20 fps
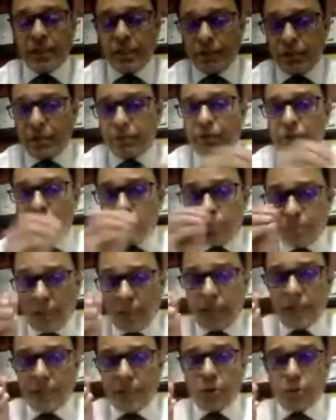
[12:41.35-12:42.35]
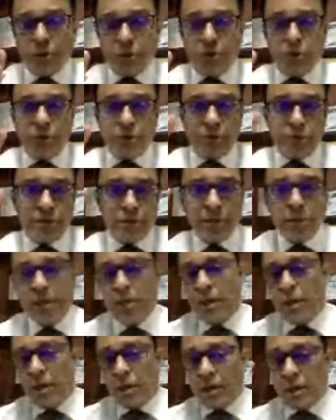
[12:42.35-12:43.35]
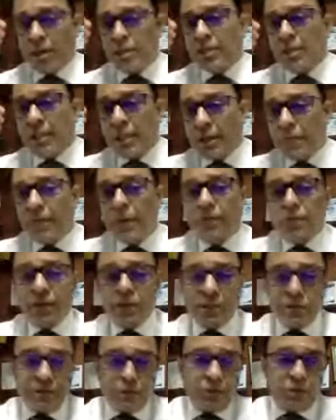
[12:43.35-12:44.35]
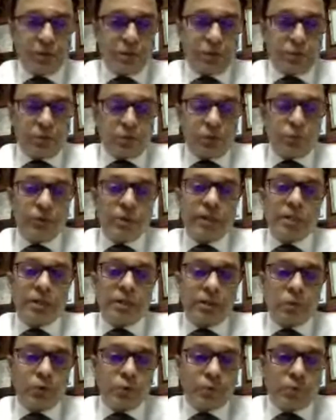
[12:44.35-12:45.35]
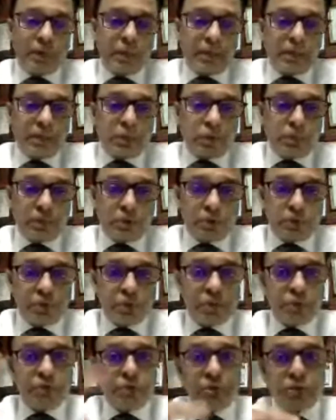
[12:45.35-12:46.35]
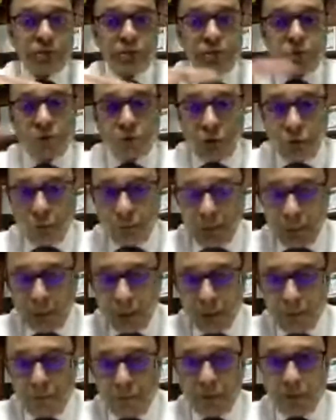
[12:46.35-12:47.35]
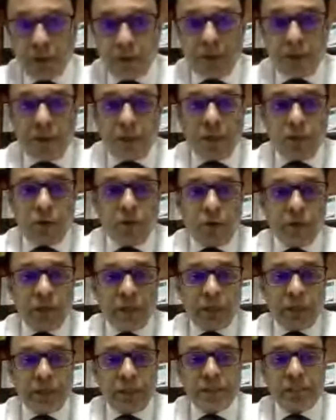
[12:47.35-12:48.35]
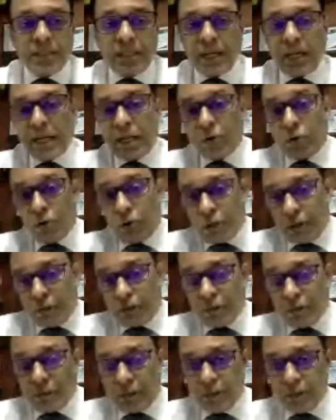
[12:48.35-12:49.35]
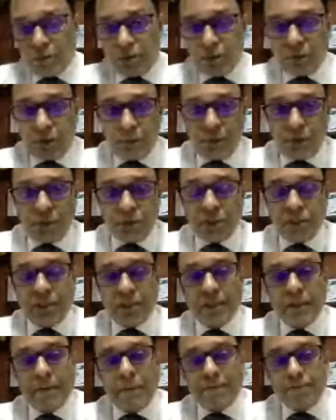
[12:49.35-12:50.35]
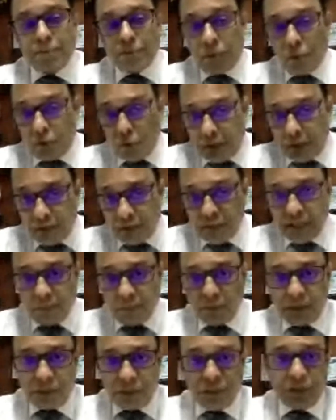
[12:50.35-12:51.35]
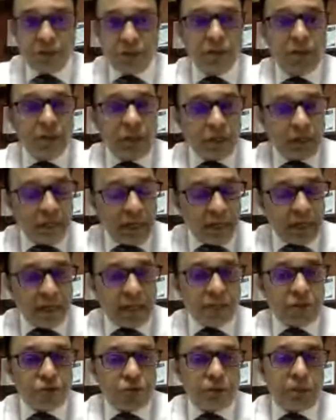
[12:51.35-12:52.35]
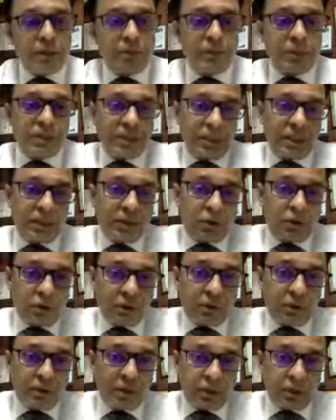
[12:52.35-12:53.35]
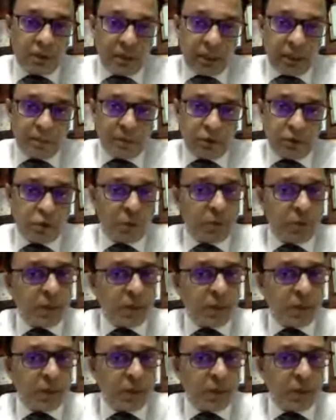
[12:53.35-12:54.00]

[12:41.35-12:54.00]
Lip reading: And even if it is mild endometriosis, there is enough evidence for us to know that those mild endometriosis, which is not picked up on any scan or even history of the patient or examination, can actually be seen on laparoscopy.